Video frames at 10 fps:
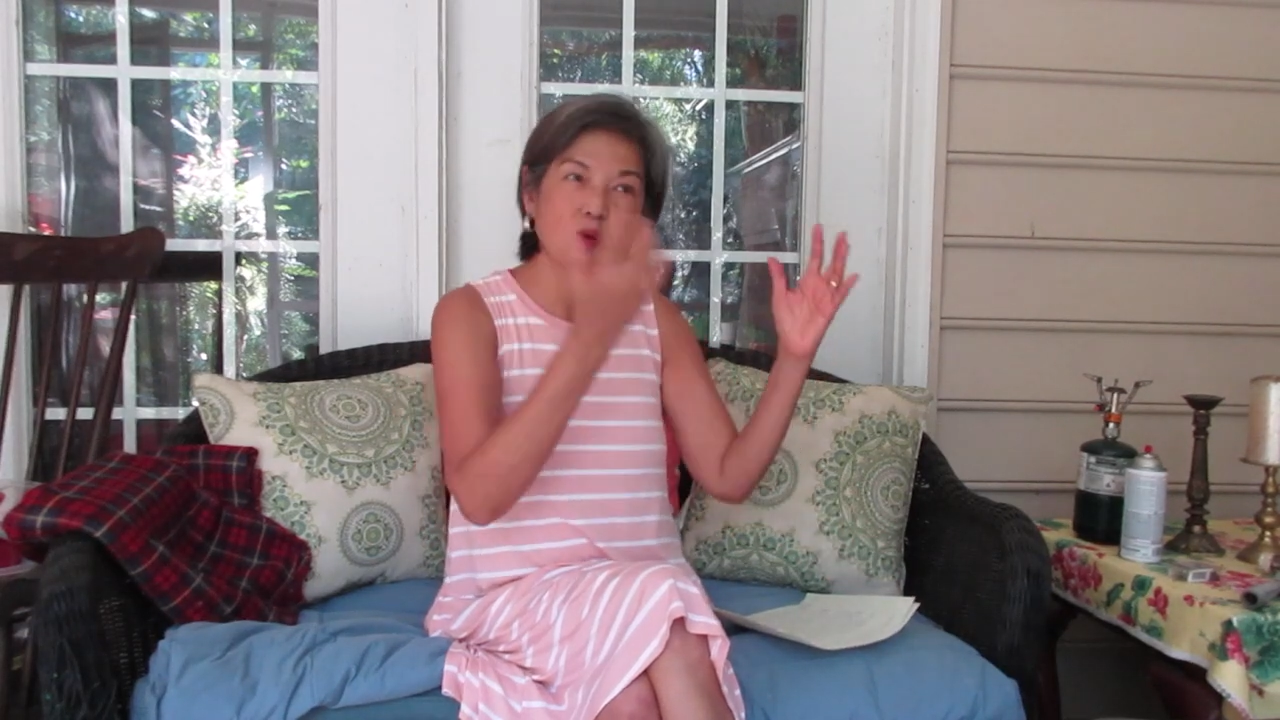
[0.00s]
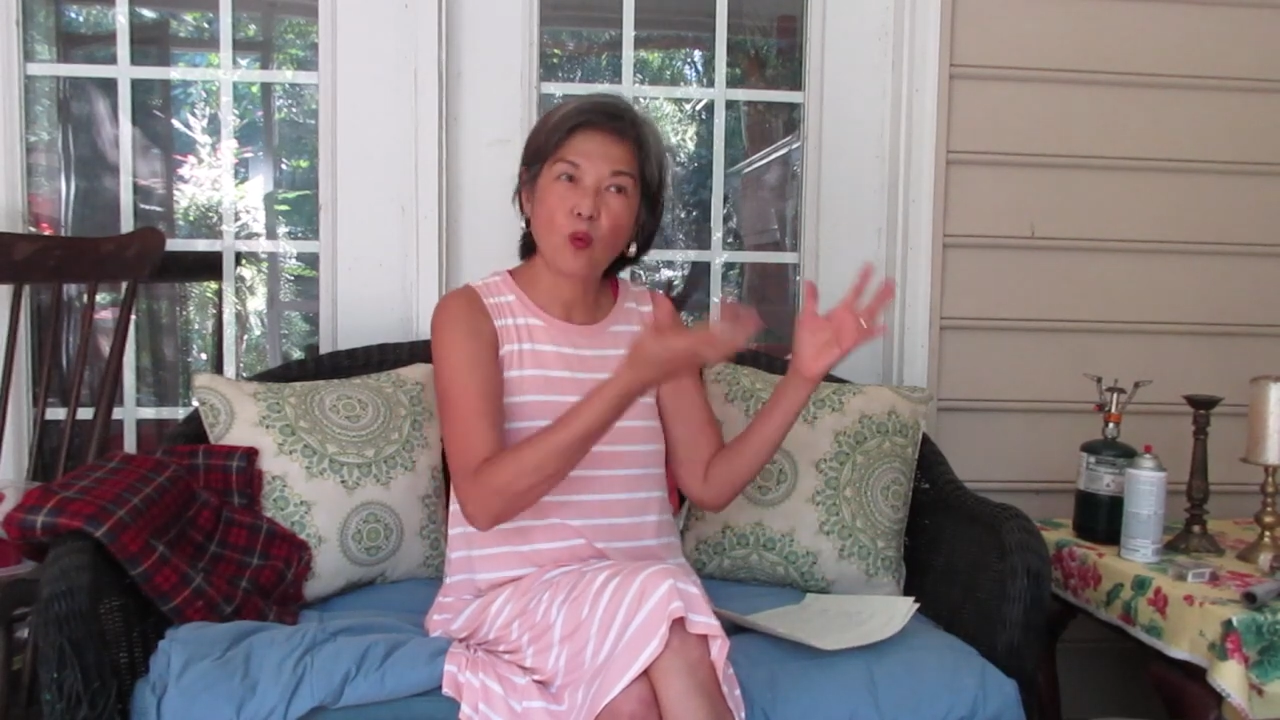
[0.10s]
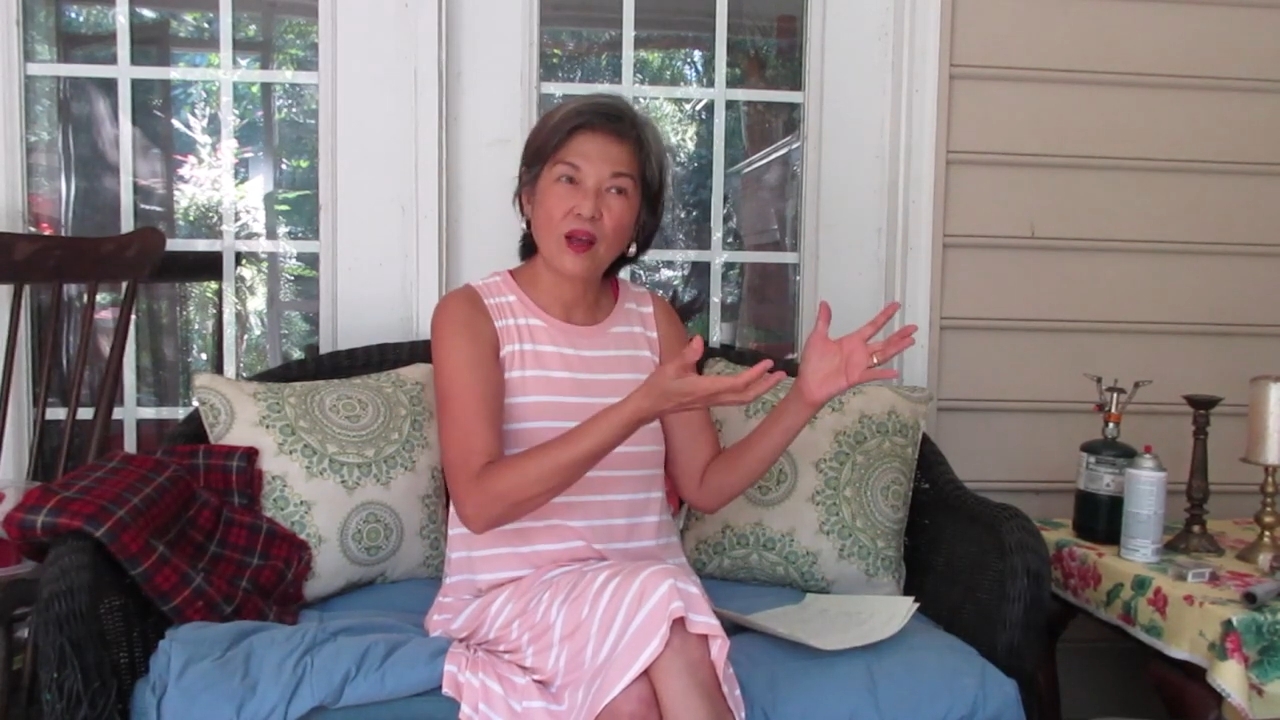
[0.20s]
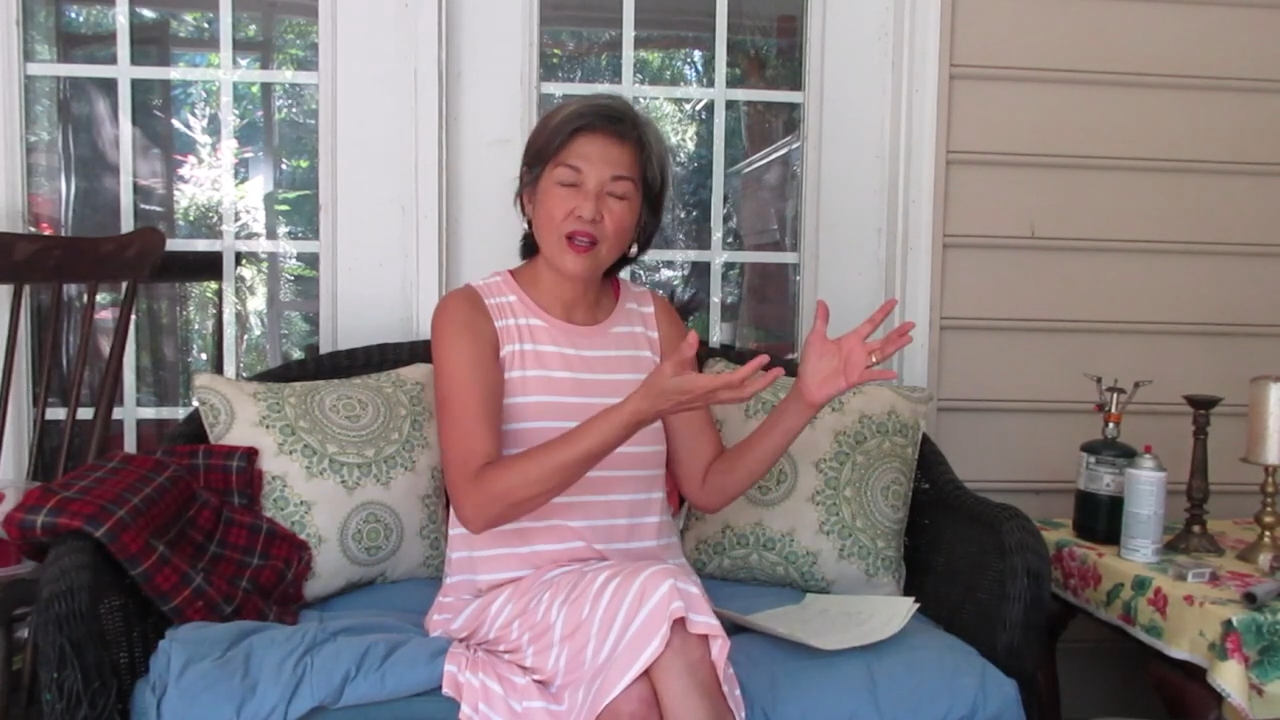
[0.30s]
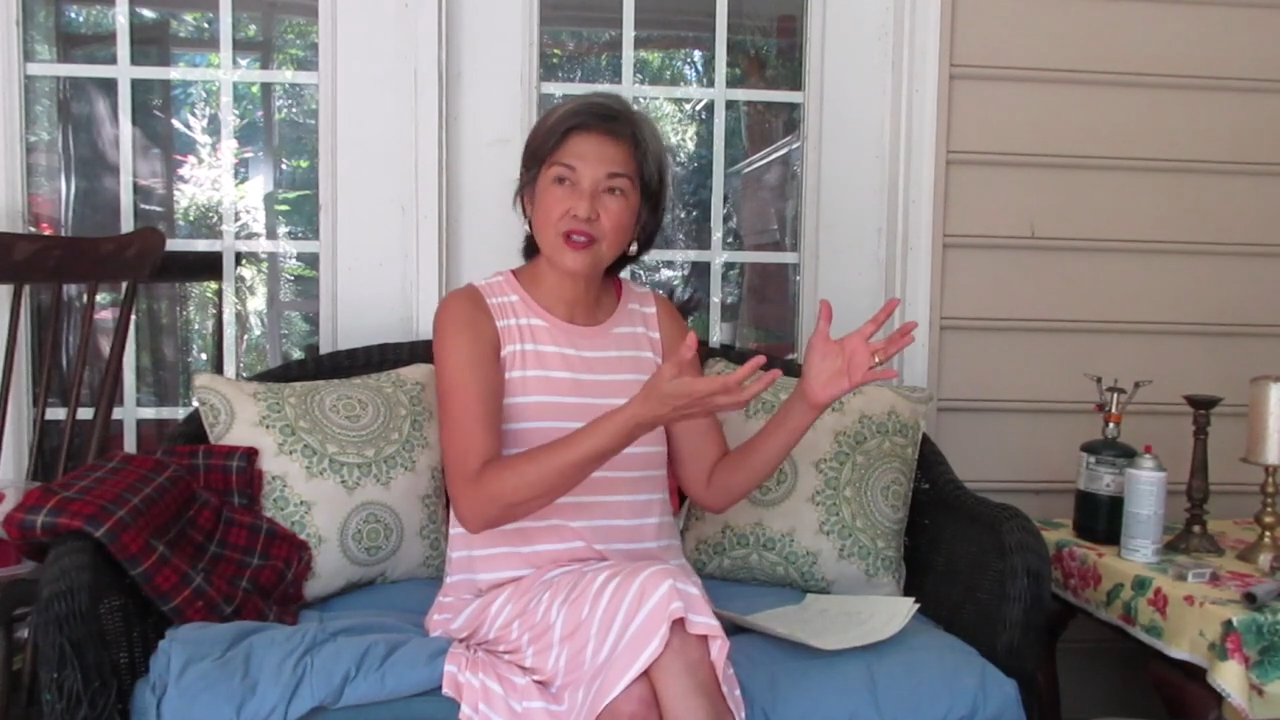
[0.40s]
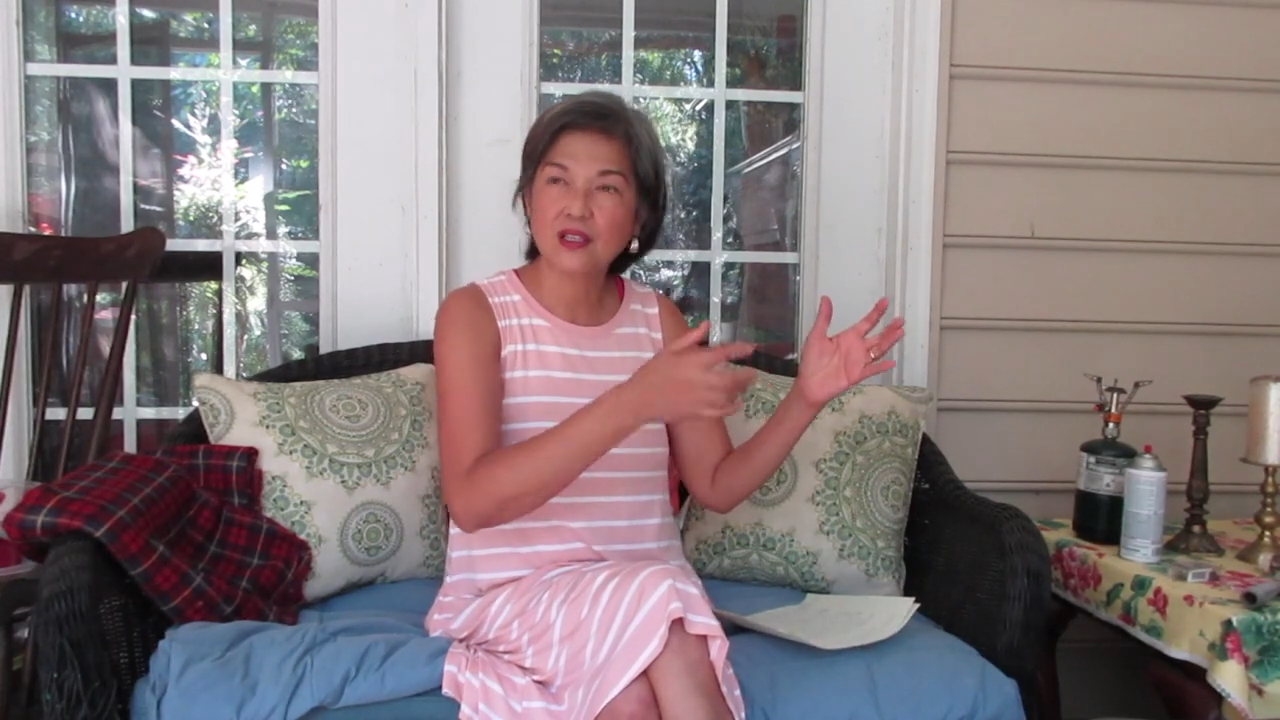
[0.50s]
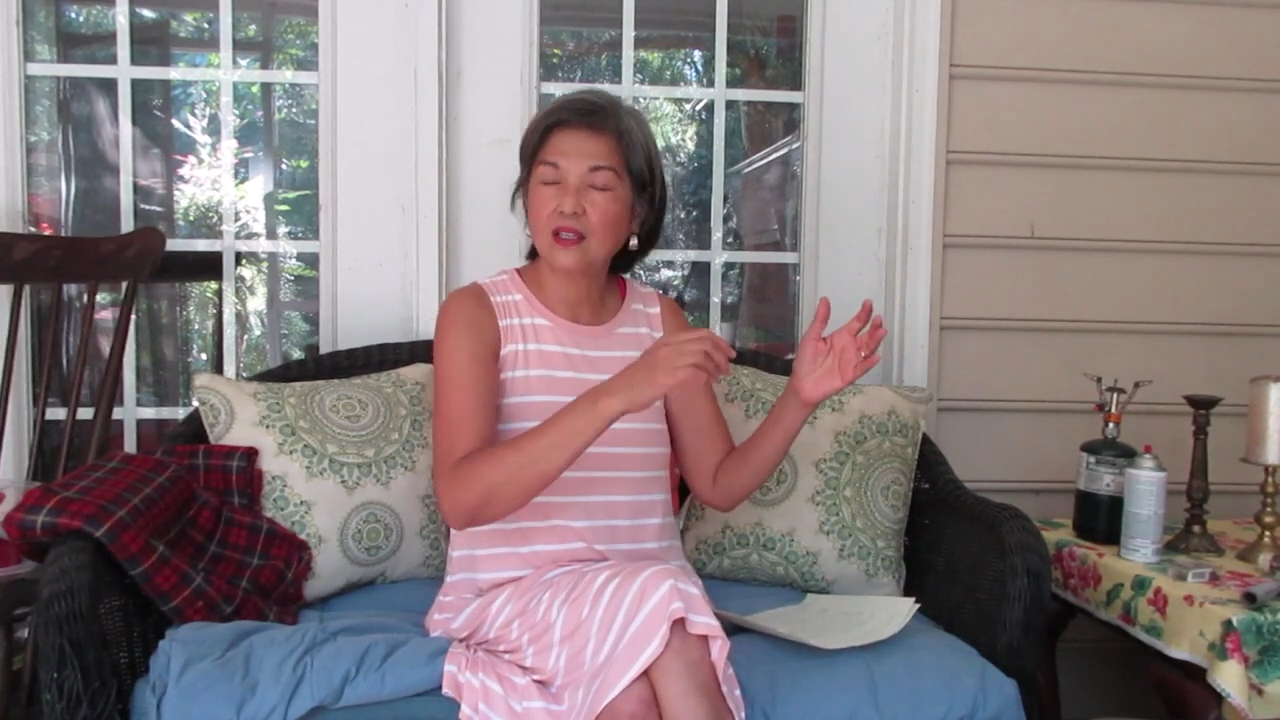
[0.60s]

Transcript: the West